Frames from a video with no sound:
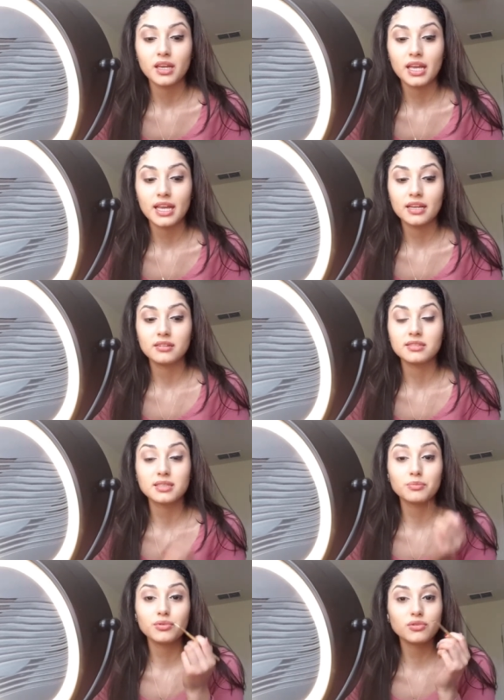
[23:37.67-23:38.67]
and a
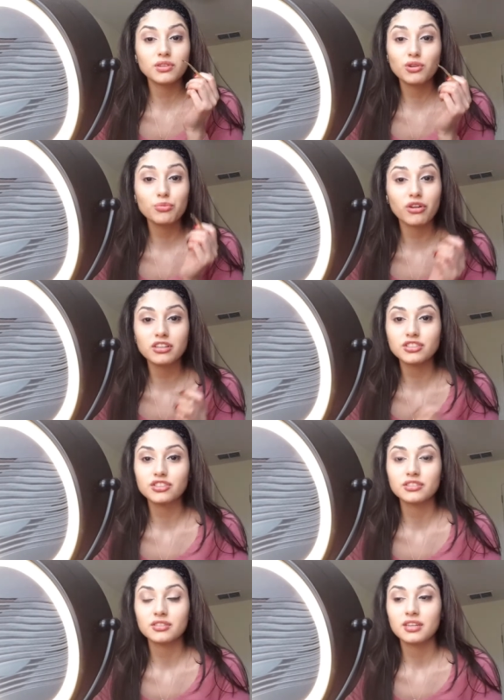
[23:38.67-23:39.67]
simple little
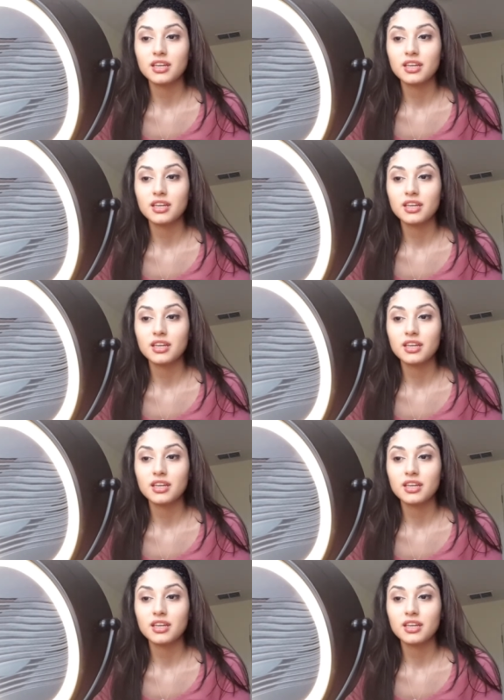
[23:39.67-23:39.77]
brush,